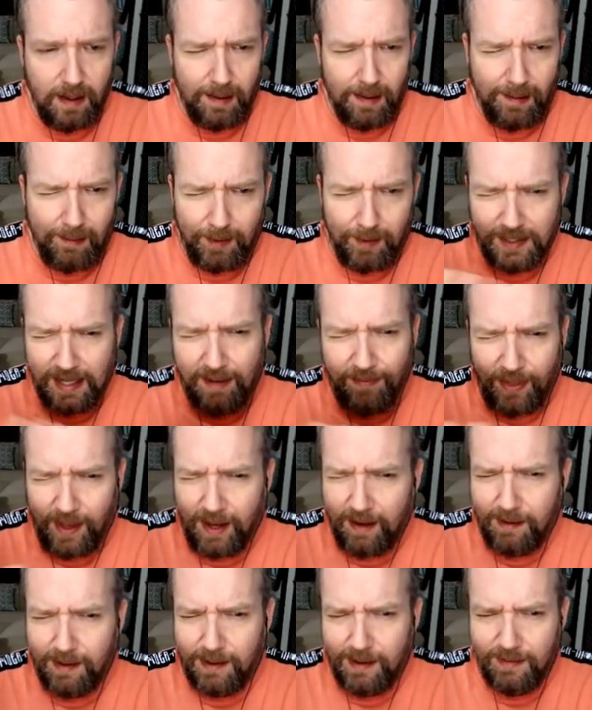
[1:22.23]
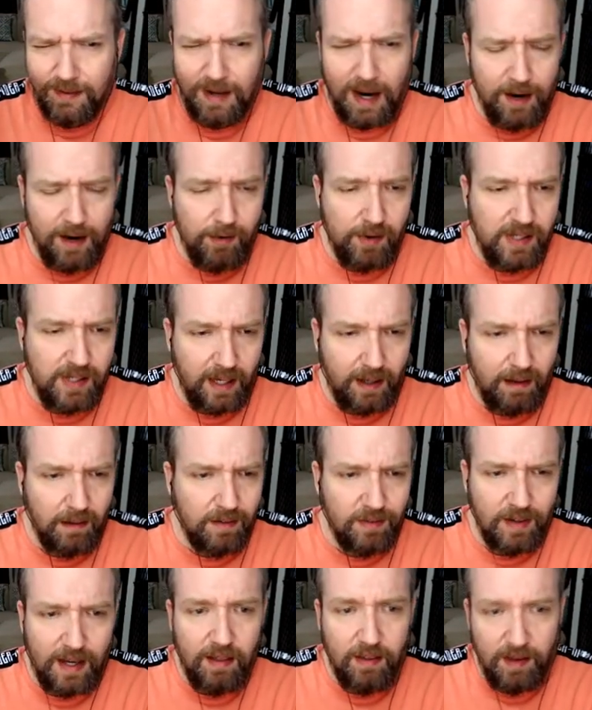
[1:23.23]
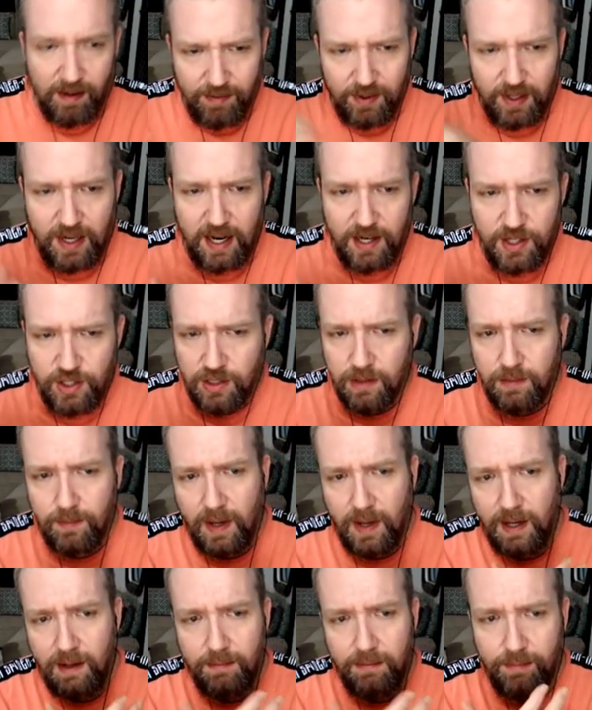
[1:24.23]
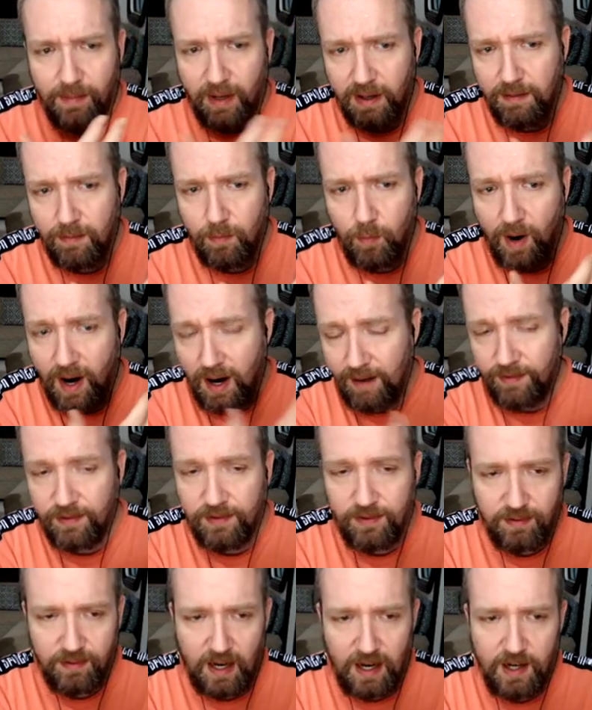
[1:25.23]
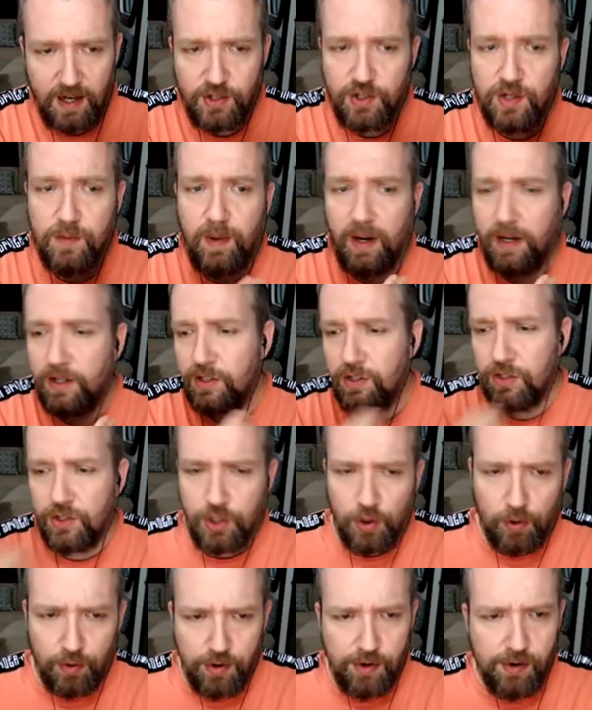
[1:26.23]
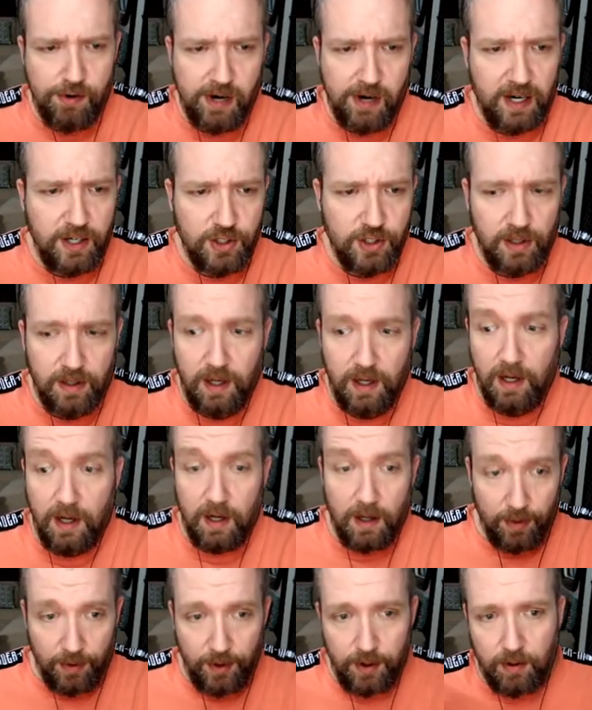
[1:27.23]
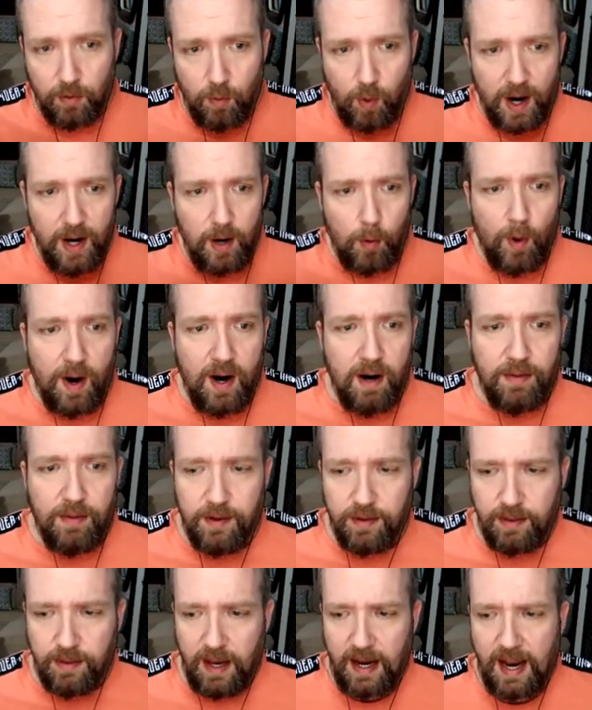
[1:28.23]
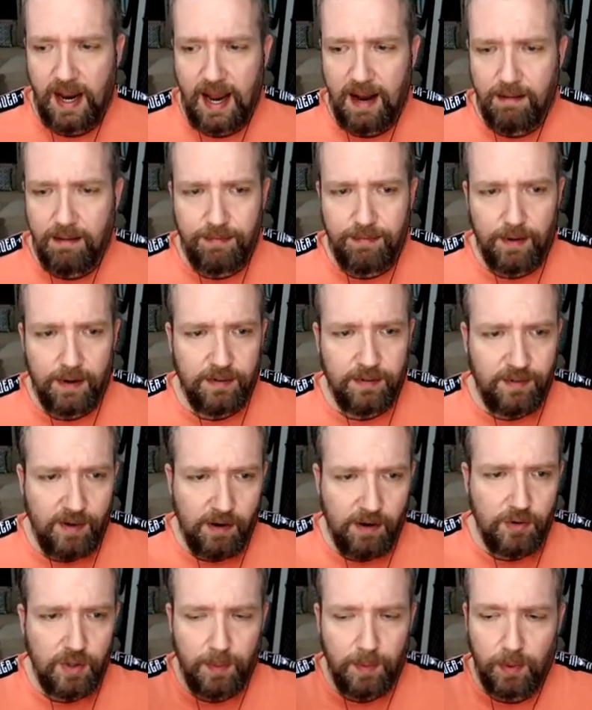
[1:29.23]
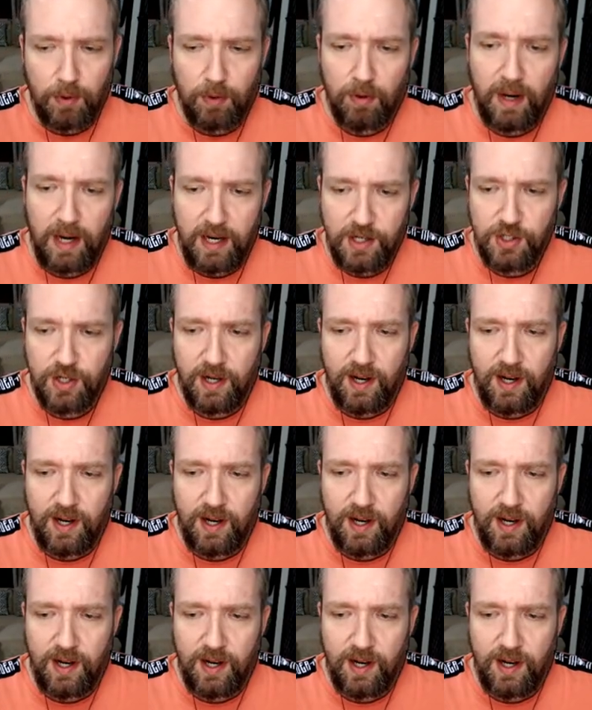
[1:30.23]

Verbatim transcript: which I think is kind of ridiculous. I live in Asia. My my wife is Asian. My children are Asian. They're quite aware that they have uh, stereotypical Asian